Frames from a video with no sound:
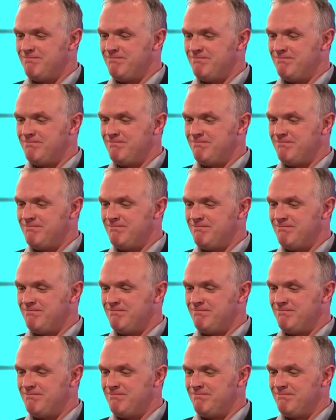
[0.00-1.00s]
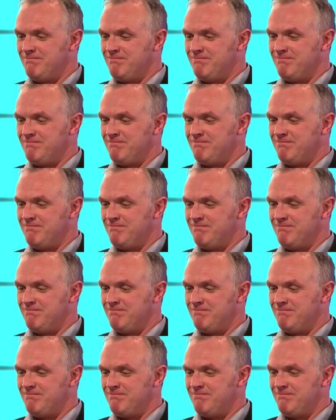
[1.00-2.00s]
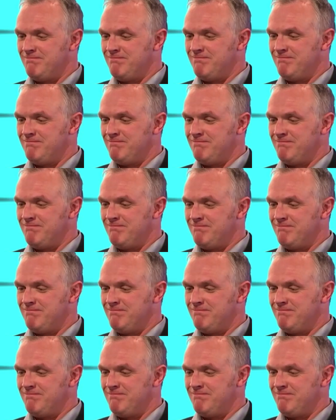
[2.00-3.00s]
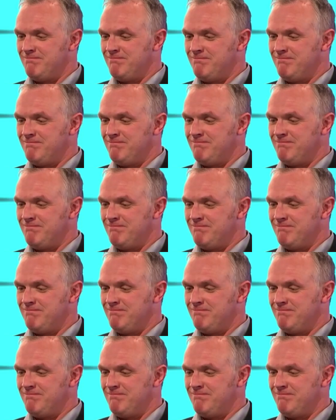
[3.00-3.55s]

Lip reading: (not speaking)